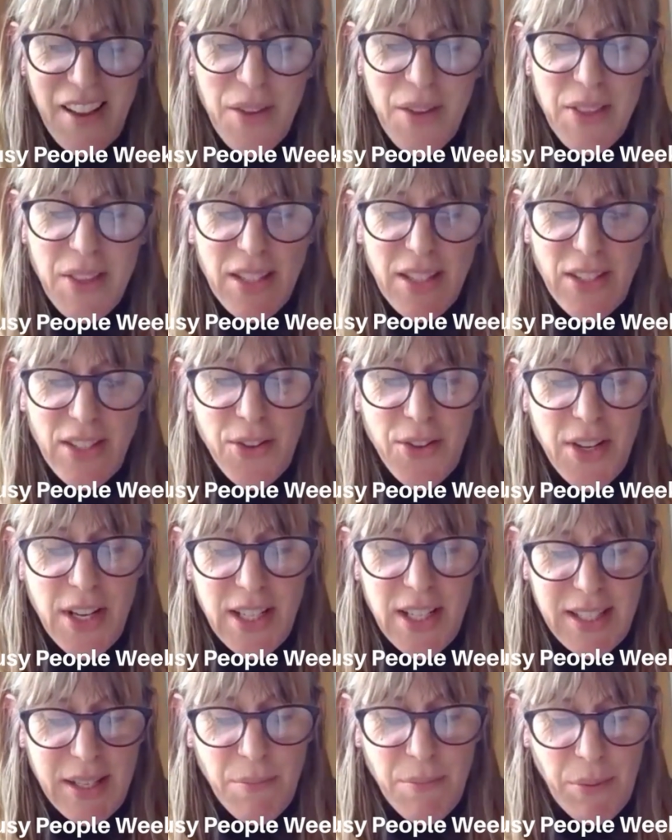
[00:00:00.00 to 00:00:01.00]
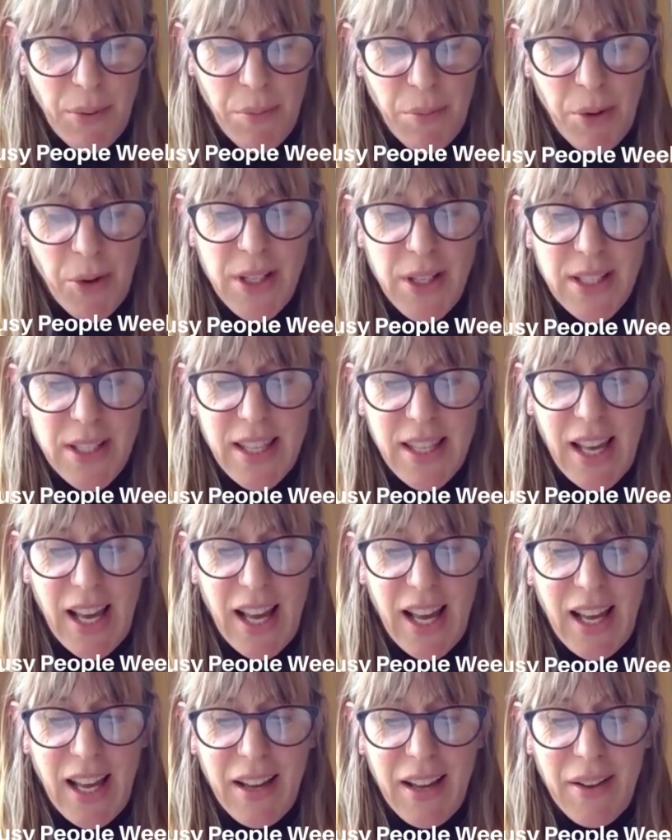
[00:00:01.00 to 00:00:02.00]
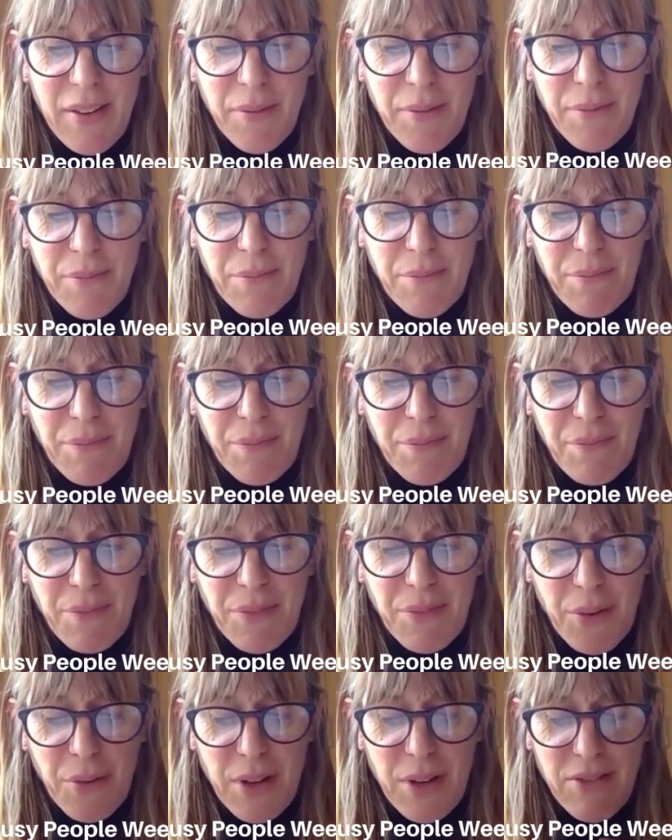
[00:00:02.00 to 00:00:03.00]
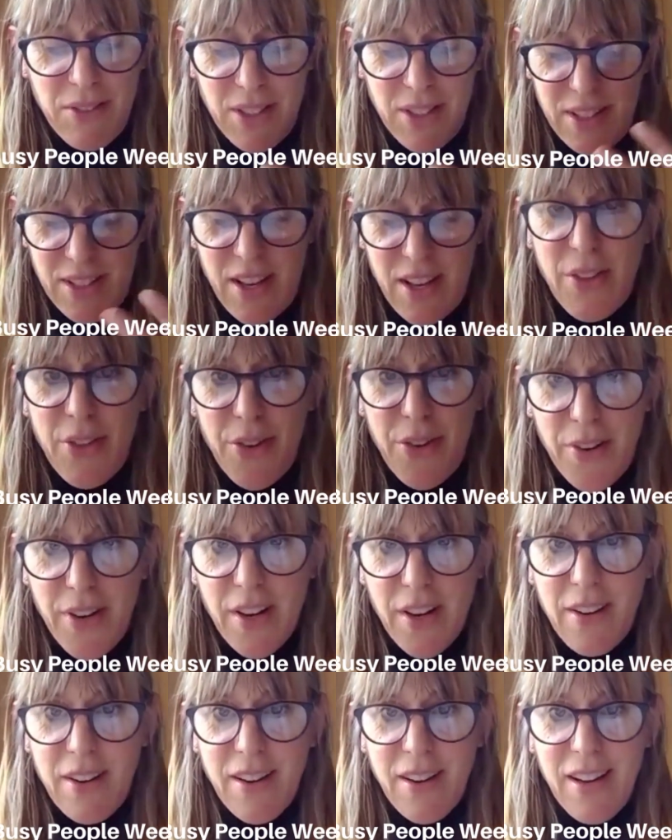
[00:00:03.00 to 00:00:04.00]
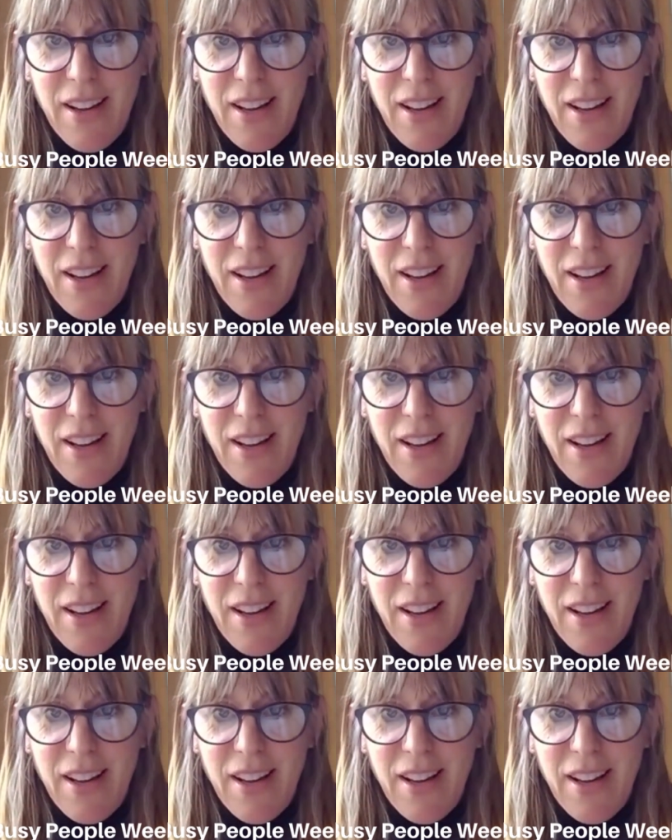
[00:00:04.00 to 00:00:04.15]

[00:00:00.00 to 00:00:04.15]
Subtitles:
I mean, there's 3 simple points there that we've just gone through.